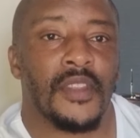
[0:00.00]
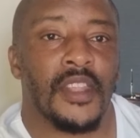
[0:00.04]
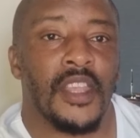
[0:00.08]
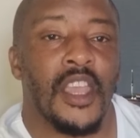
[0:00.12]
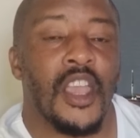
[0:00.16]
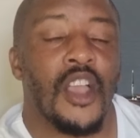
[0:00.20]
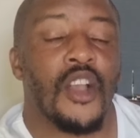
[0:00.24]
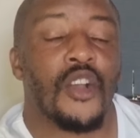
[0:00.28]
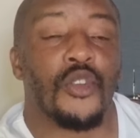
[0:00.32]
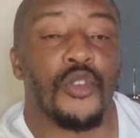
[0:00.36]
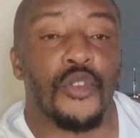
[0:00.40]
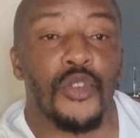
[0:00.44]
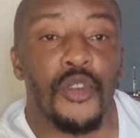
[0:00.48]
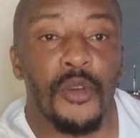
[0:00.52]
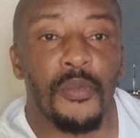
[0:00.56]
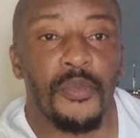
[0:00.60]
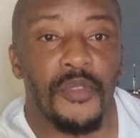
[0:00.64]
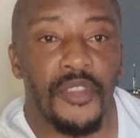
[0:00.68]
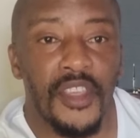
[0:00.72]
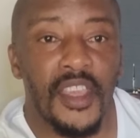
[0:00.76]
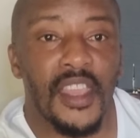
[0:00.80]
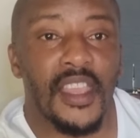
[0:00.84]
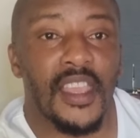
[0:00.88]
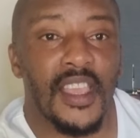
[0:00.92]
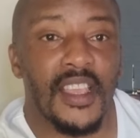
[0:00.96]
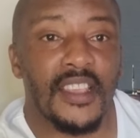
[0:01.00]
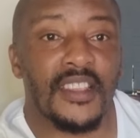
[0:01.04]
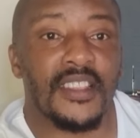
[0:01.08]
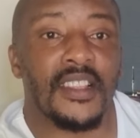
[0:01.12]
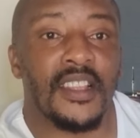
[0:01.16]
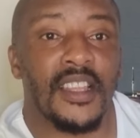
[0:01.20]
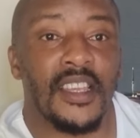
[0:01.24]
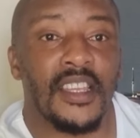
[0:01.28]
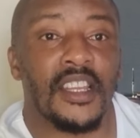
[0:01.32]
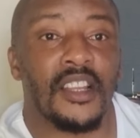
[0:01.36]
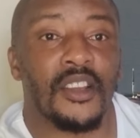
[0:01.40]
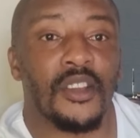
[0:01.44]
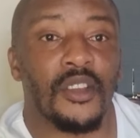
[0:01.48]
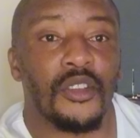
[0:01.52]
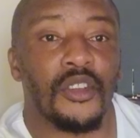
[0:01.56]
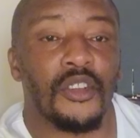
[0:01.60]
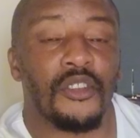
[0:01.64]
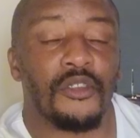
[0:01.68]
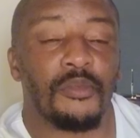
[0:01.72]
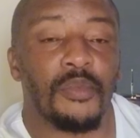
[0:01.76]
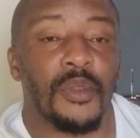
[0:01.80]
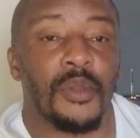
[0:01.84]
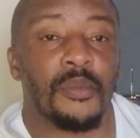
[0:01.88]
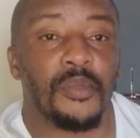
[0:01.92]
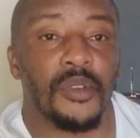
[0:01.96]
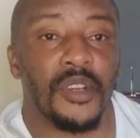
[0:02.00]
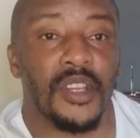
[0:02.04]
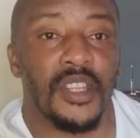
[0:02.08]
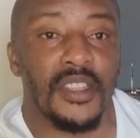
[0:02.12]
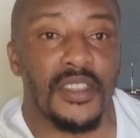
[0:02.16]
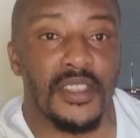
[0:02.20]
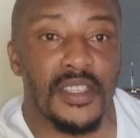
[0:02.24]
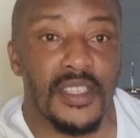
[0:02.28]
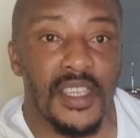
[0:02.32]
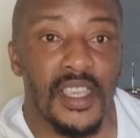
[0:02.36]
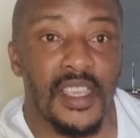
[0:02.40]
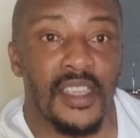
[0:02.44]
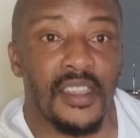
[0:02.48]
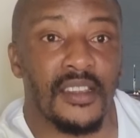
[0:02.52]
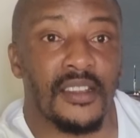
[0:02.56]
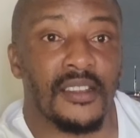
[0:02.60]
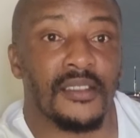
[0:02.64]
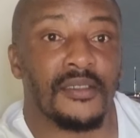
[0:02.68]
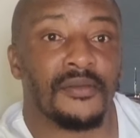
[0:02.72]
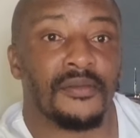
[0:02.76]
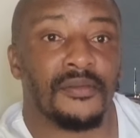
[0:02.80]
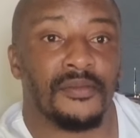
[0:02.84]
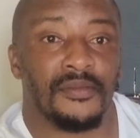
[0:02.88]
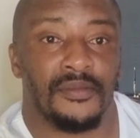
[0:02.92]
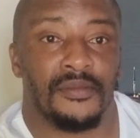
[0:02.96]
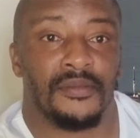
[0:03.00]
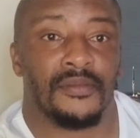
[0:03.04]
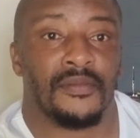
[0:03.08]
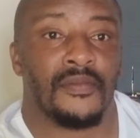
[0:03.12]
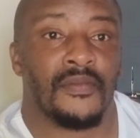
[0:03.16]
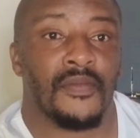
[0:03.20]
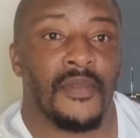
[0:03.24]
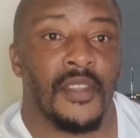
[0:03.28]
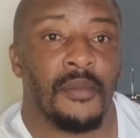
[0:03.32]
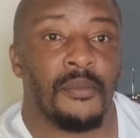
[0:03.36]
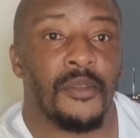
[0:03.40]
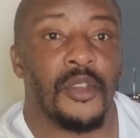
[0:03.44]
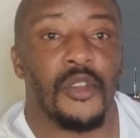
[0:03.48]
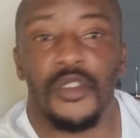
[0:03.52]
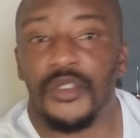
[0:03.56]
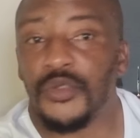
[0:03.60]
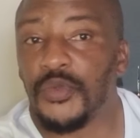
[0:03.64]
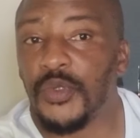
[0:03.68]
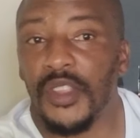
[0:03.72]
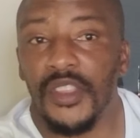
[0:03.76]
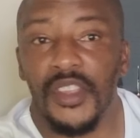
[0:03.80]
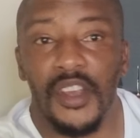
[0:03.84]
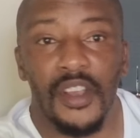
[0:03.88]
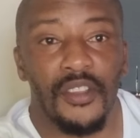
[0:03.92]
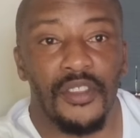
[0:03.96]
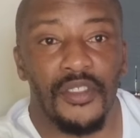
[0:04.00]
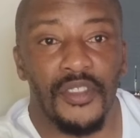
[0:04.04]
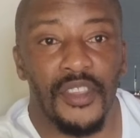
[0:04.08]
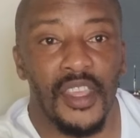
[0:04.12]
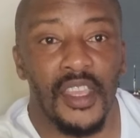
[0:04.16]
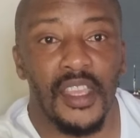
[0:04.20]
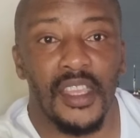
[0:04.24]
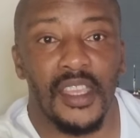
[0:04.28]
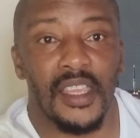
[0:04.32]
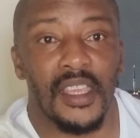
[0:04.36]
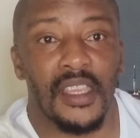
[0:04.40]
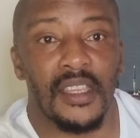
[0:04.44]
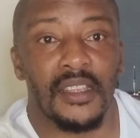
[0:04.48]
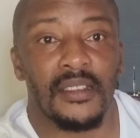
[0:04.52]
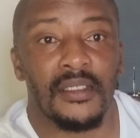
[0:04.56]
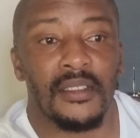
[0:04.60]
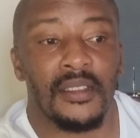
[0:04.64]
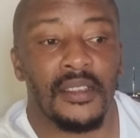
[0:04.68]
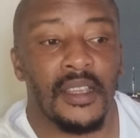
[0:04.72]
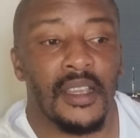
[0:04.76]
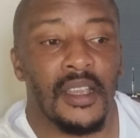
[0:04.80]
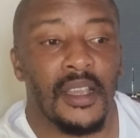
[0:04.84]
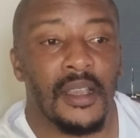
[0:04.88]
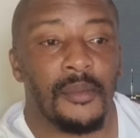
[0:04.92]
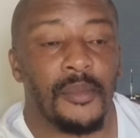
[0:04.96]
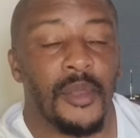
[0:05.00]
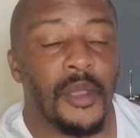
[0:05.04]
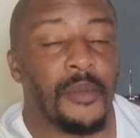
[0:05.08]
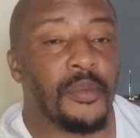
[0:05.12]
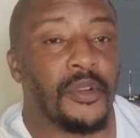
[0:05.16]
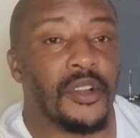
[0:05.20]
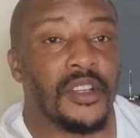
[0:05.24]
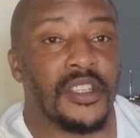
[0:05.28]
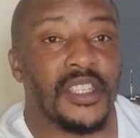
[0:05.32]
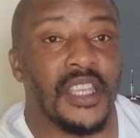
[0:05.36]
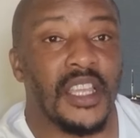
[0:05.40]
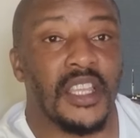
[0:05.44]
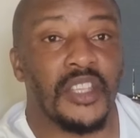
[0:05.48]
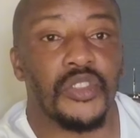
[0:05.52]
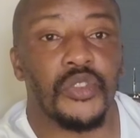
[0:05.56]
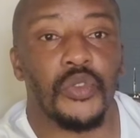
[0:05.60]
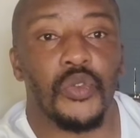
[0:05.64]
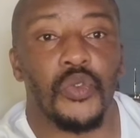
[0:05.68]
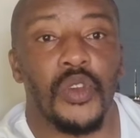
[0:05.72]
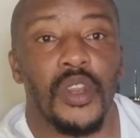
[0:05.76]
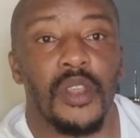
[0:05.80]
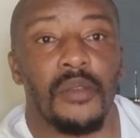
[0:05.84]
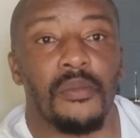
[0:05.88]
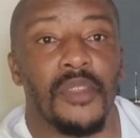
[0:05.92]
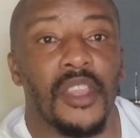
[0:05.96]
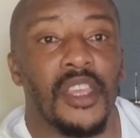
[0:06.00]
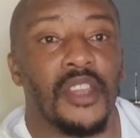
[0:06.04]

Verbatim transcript: Groupthink has led a lot of people in jail because without thinking, people just scream.